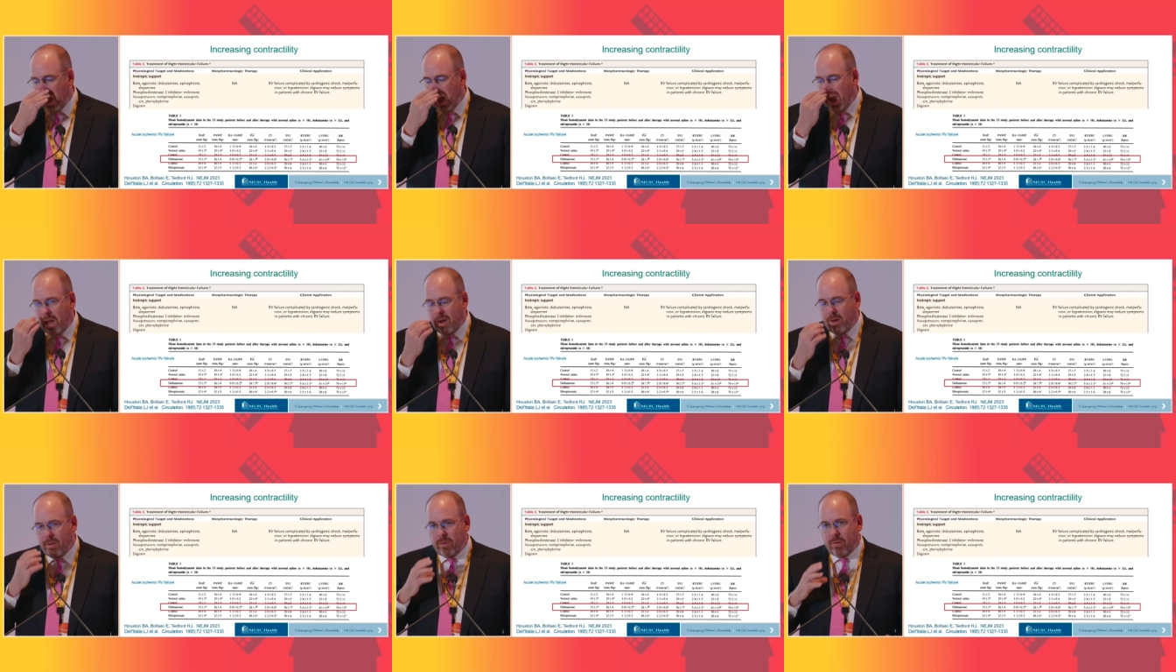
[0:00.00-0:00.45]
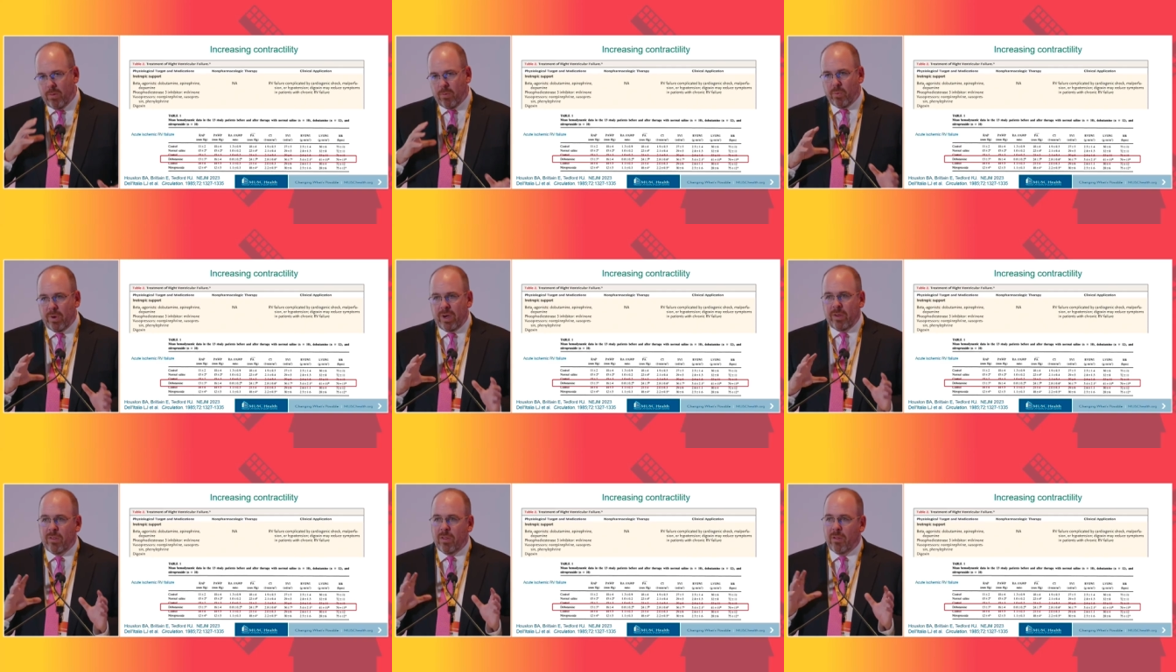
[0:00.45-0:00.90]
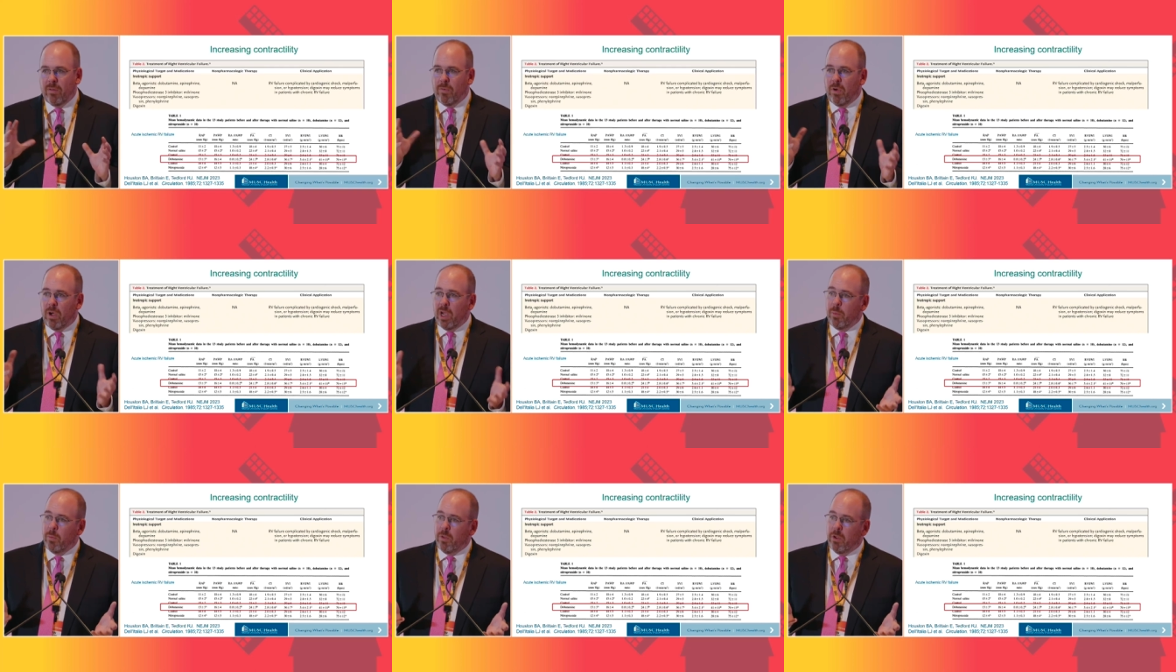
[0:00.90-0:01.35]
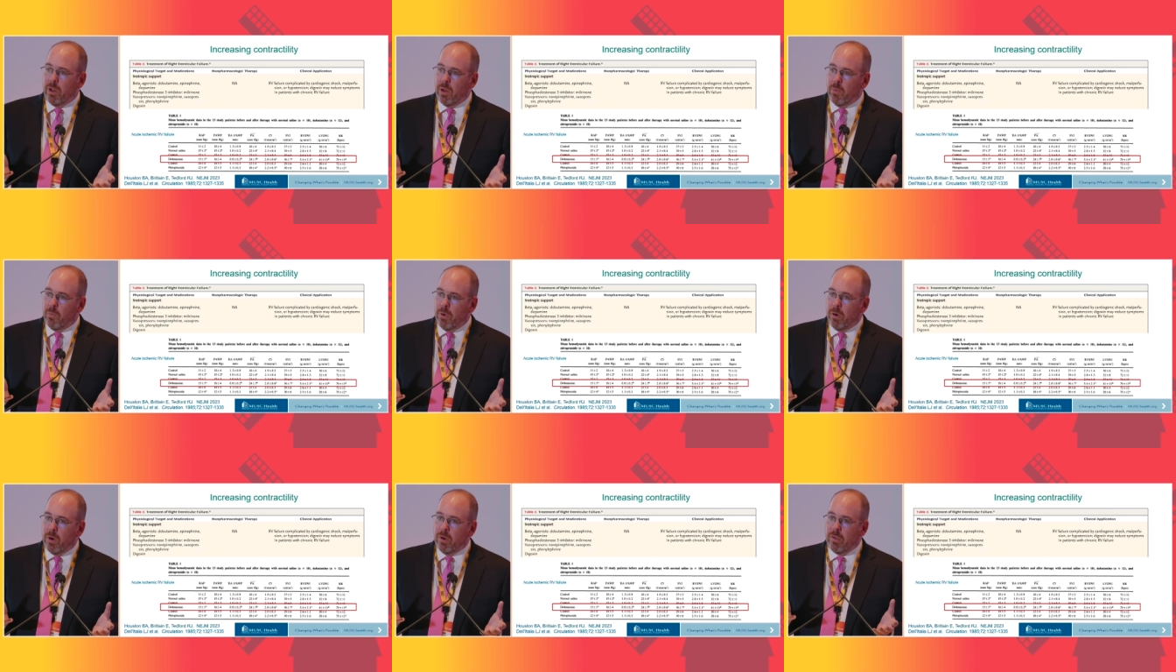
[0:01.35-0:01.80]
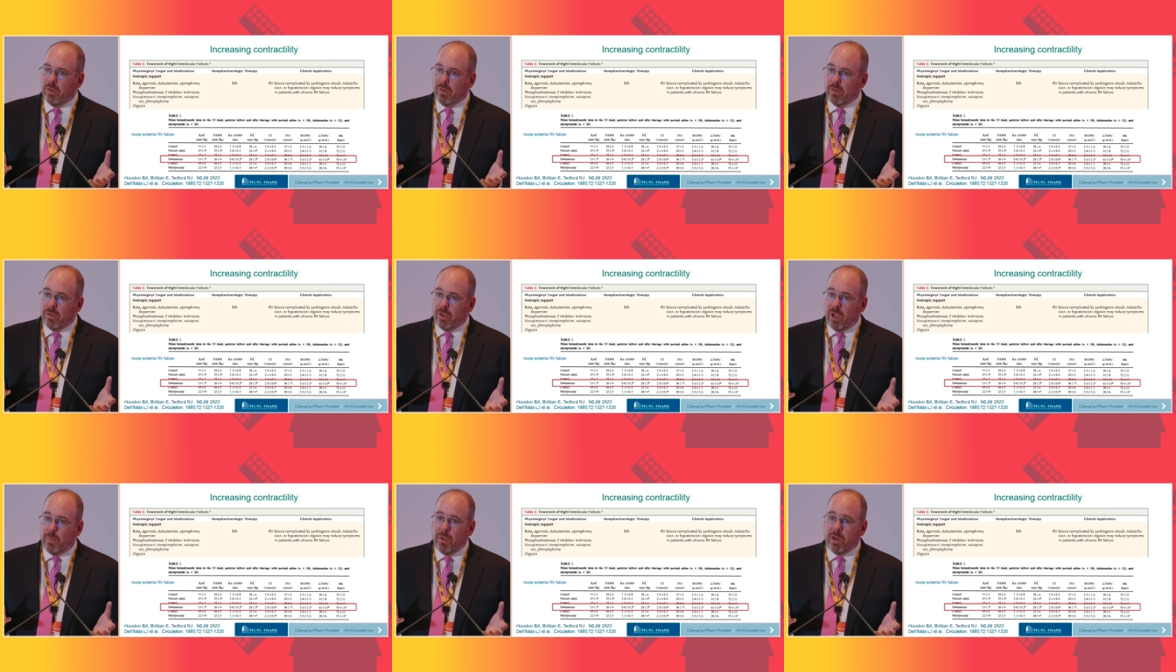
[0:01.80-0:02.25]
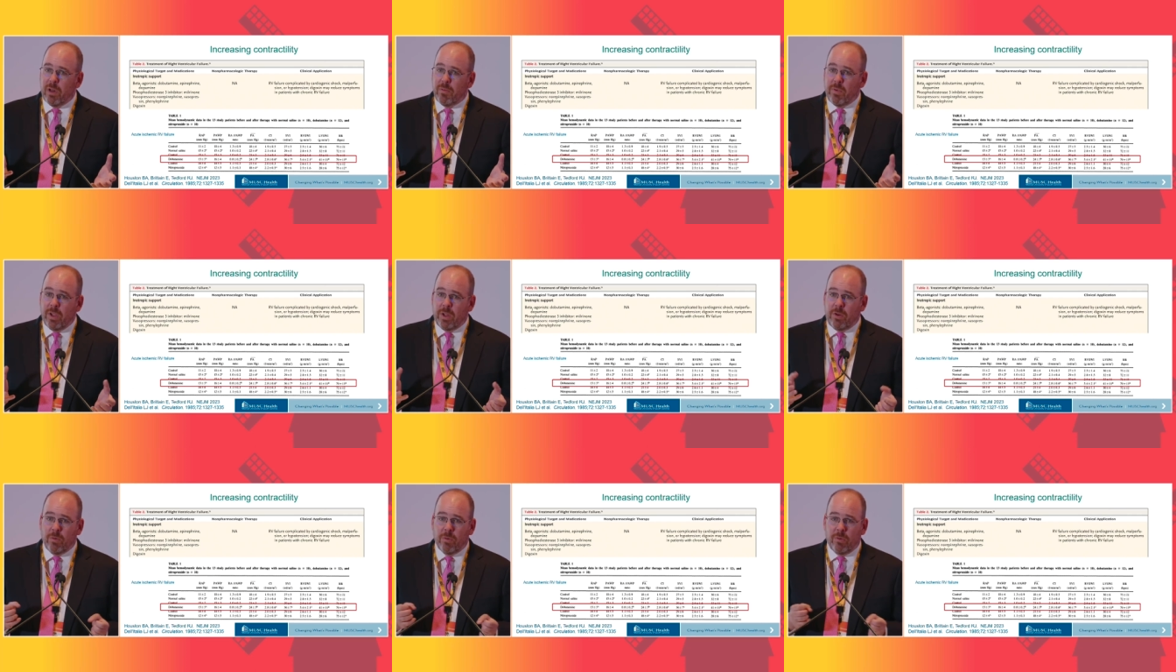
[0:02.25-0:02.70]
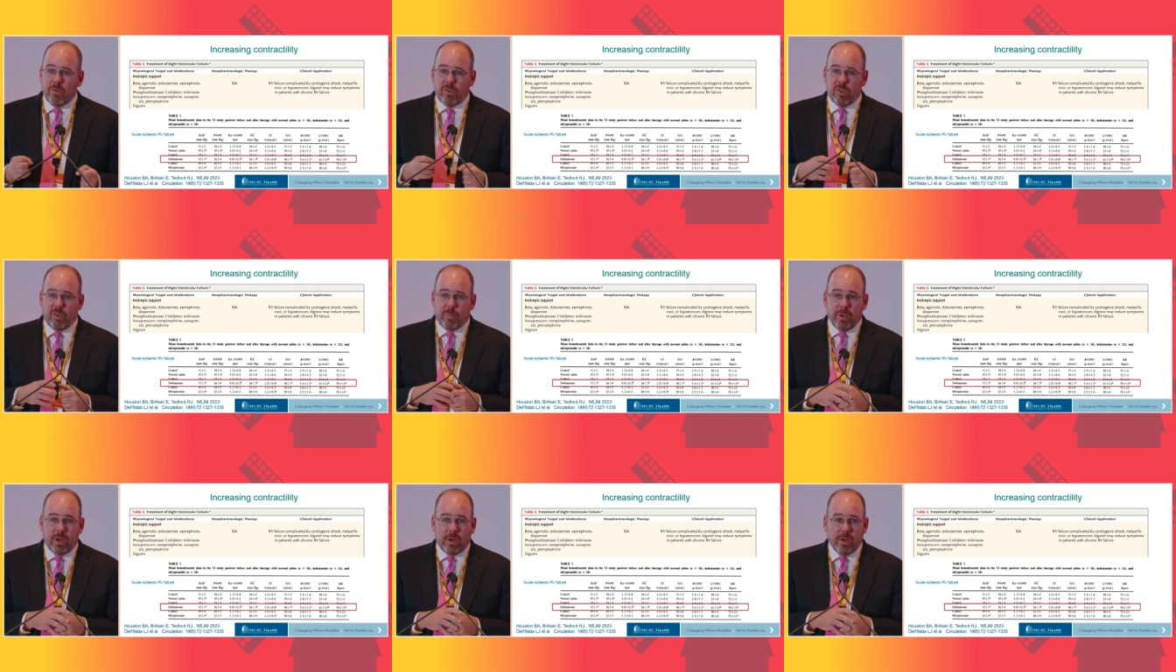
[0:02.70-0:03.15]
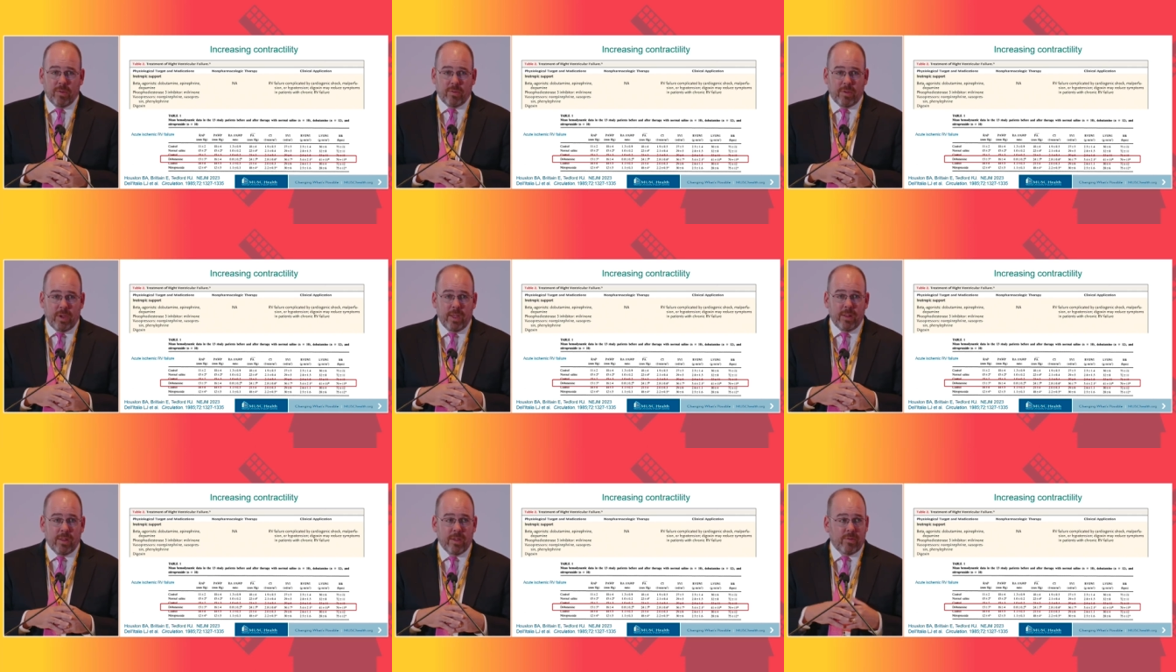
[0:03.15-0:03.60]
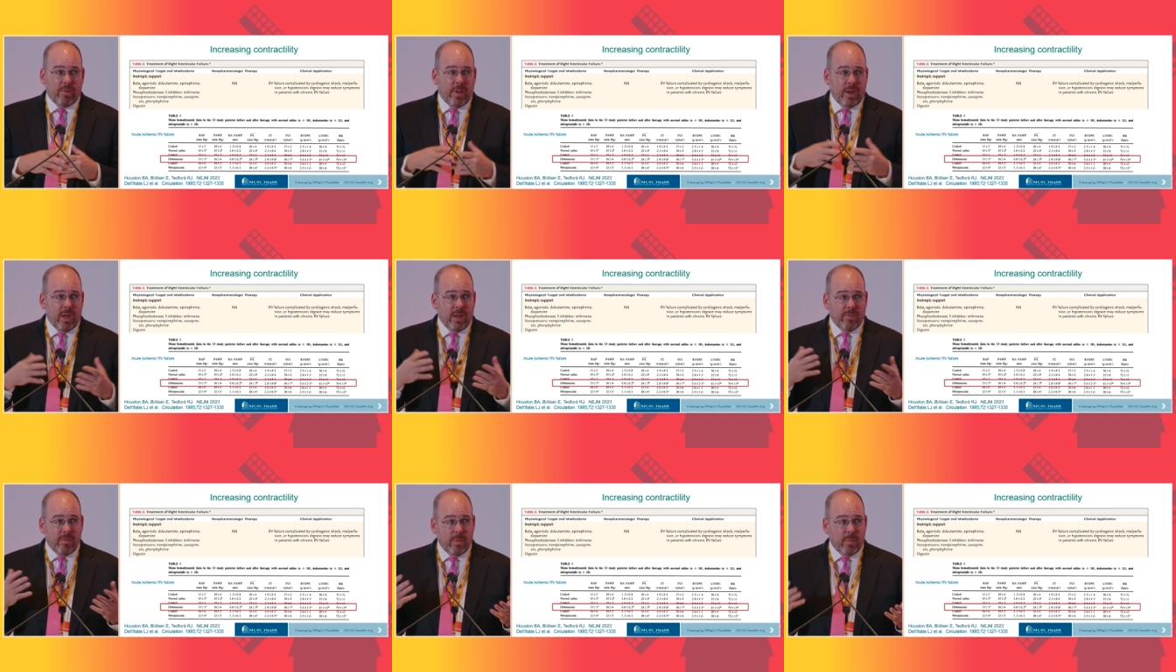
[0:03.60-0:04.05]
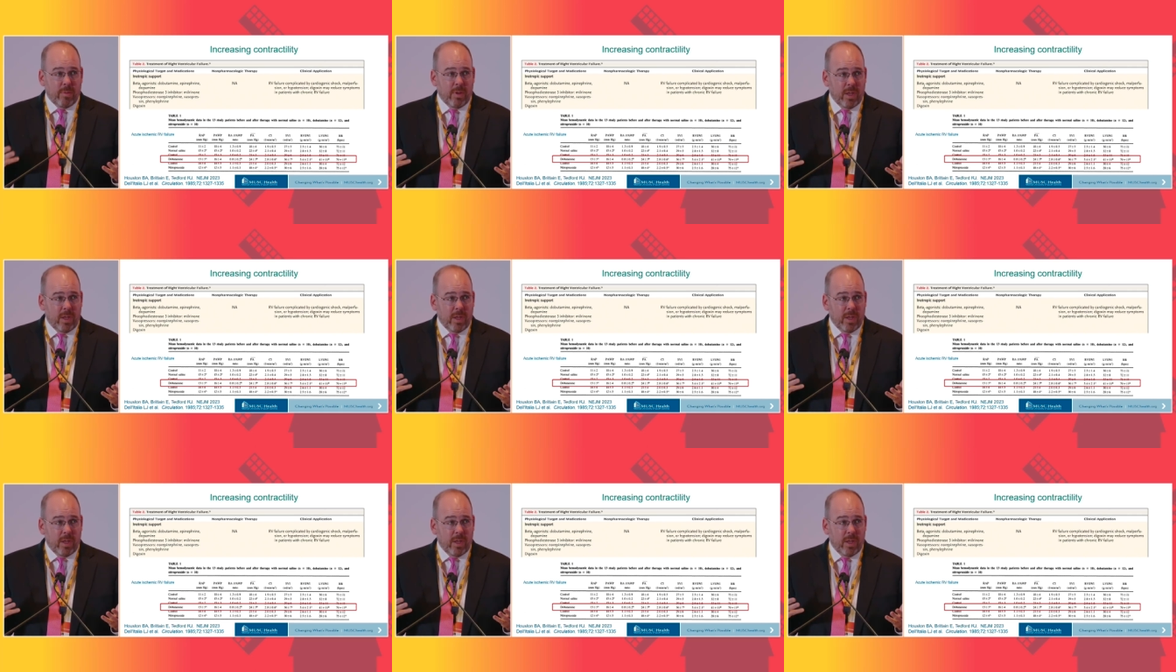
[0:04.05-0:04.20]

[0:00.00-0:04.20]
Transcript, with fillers: And the reason that volume loading works in some individuals is because in the setting of a,